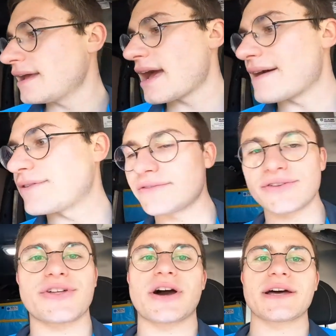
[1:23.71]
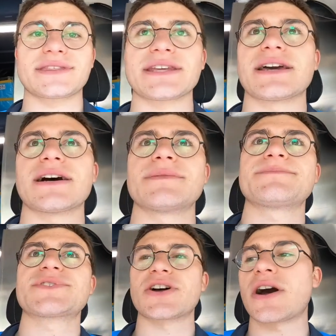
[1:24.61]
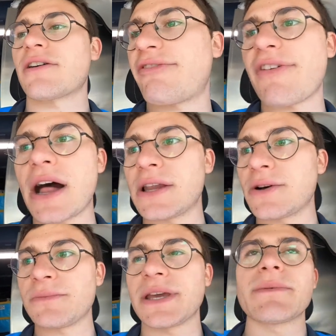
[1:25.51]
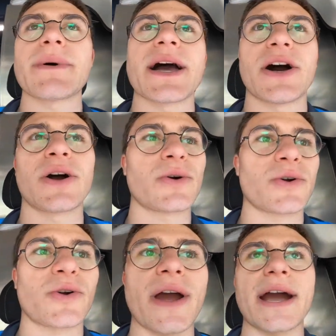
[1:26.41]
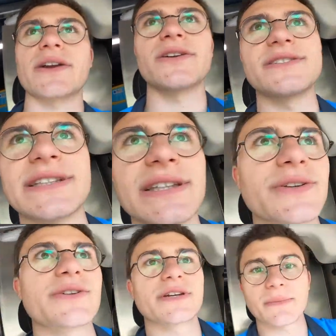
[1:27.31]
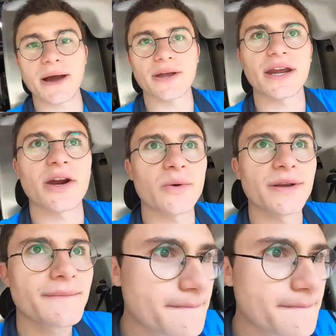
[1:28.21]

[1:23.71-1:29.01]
Have you ever thought the song Follow Me by Uncle Cracker is literally about heroin?